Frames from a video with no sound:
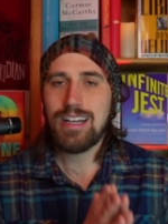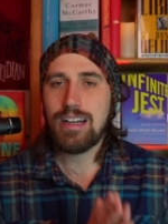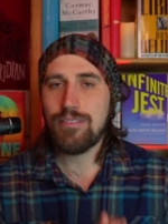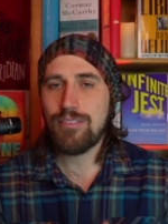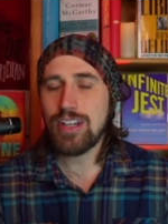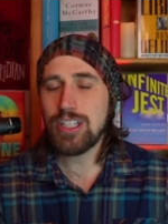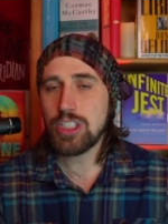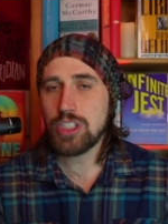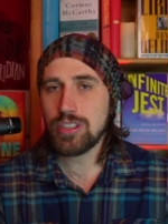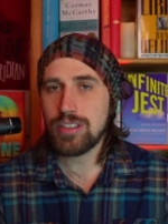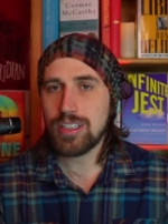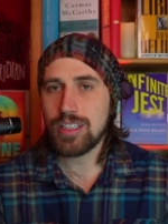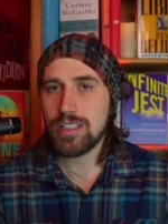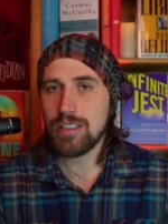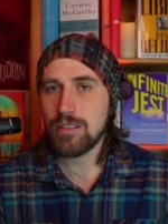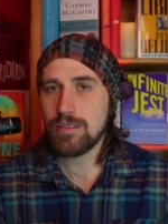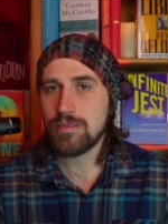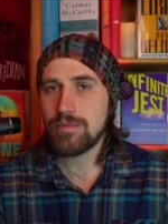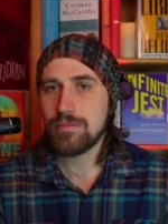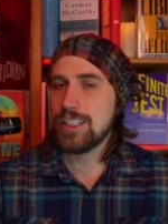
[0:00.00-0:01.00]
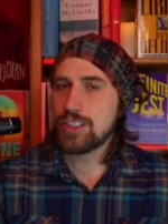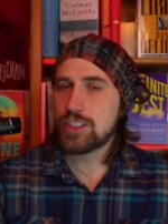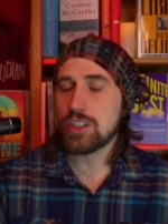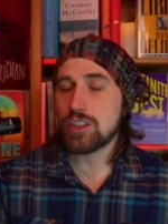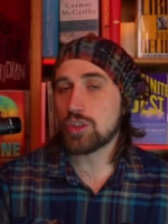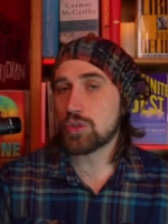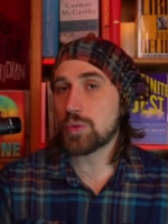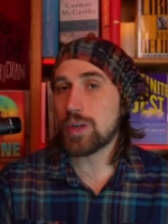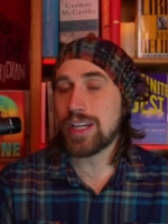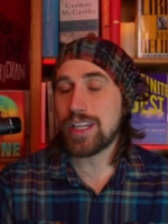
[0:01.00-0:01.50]
eventually he
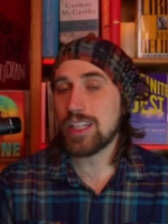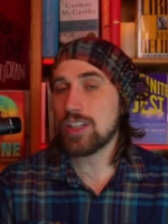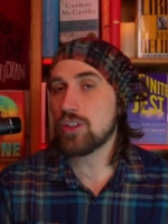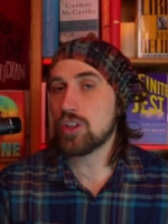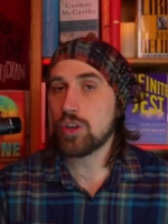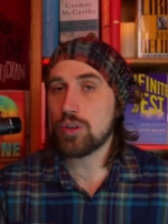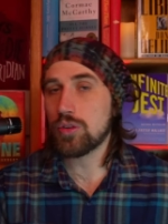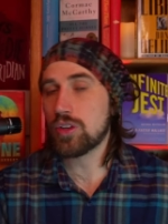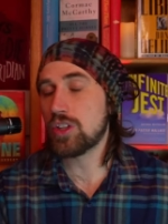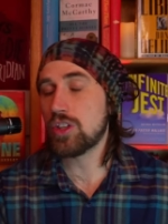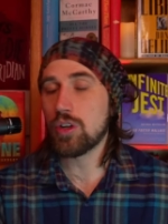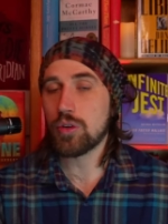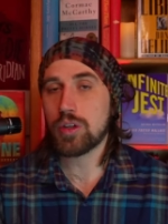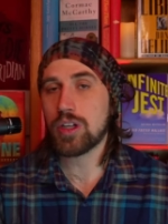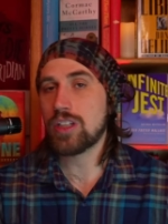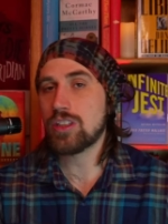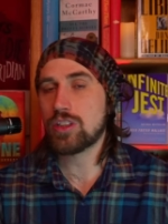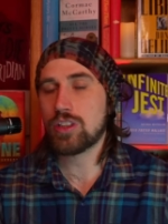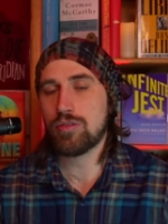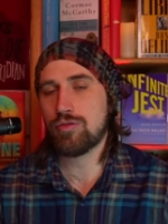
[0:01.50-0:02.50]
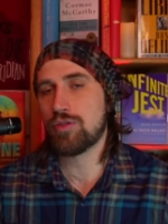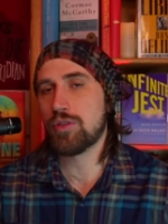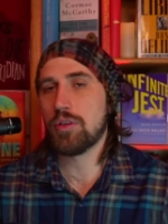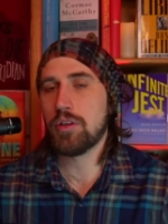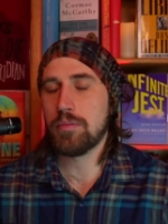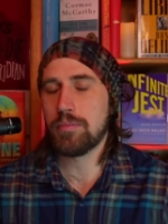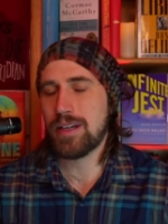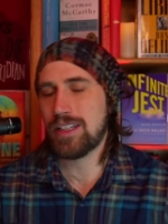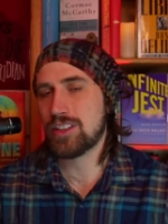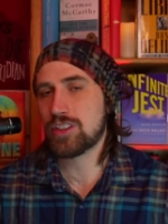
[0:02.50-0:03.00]
starts writing no, the No Country for
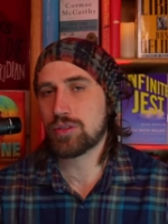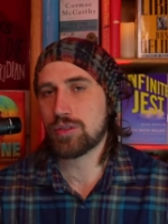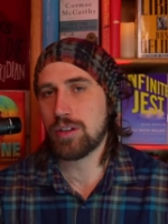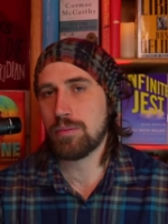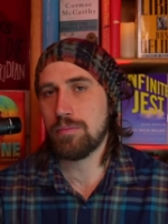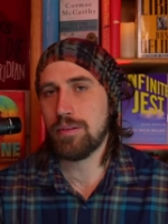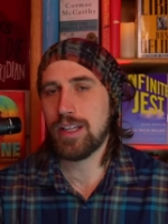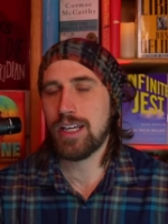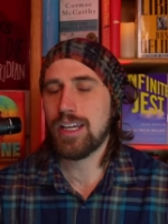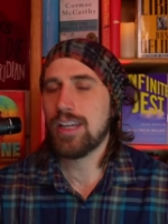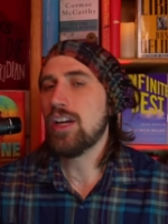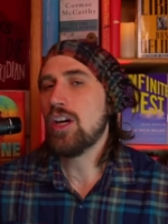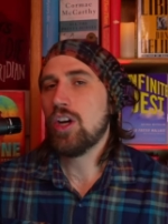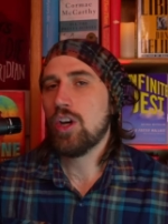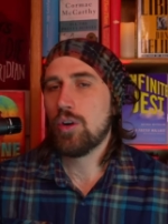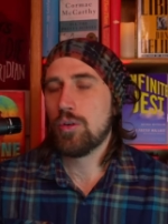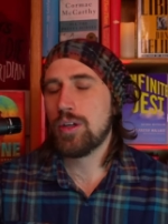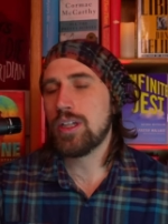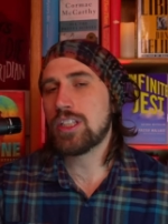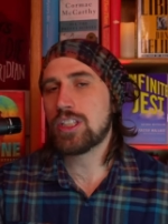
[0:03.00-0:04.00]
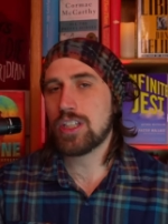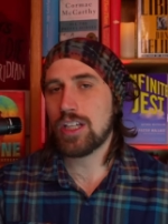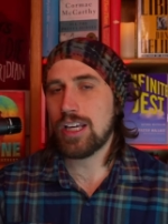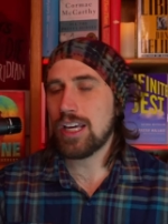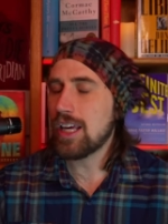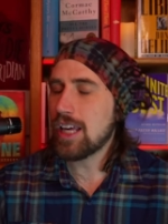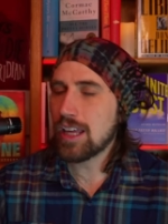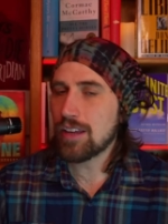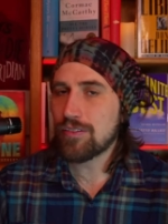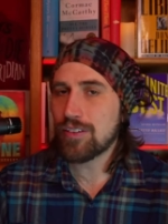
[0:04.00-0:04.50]
Old Men screenplay, which
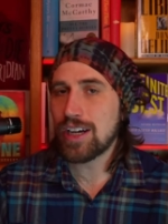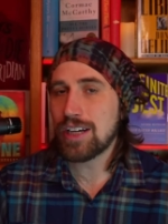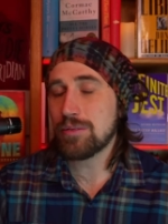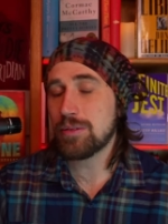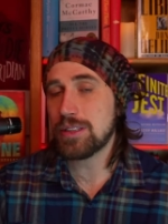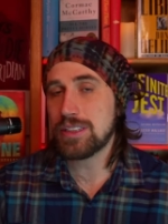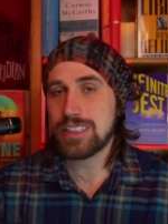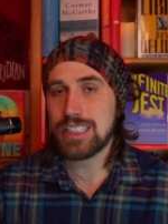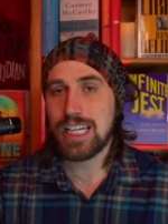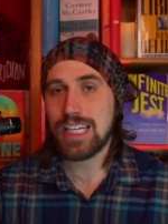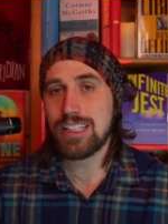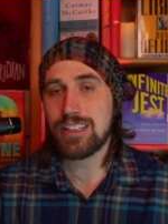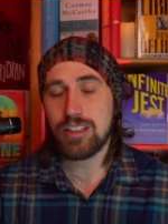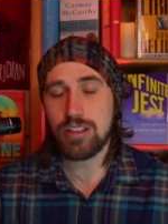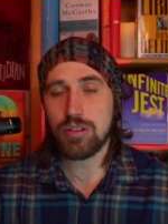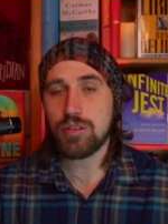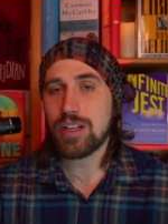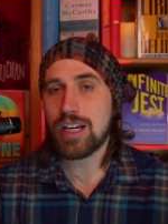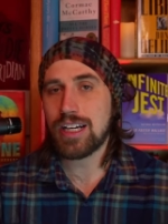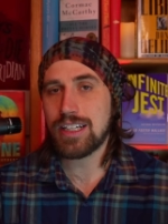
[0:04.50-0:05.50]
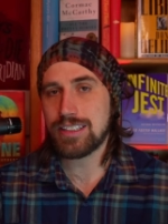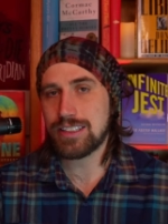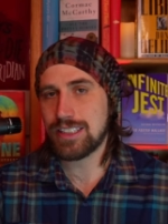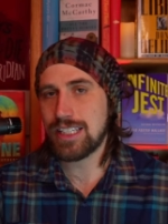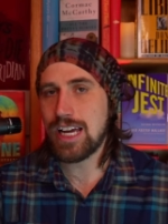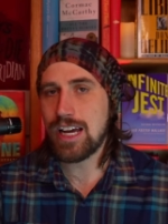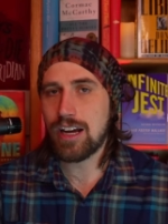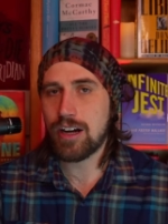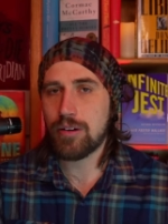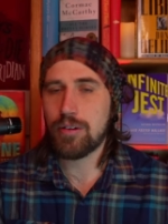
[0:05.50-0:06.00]
if I will say to you guys
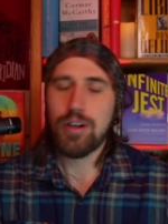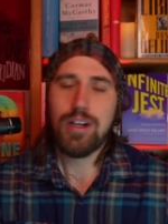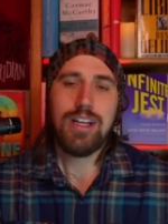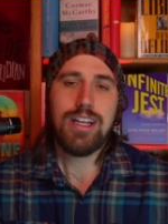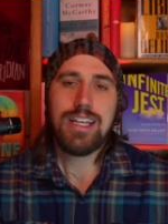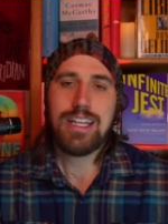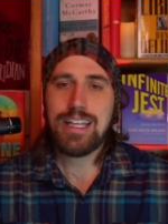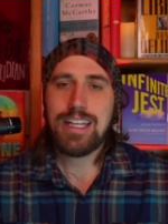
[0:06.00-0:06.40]
now,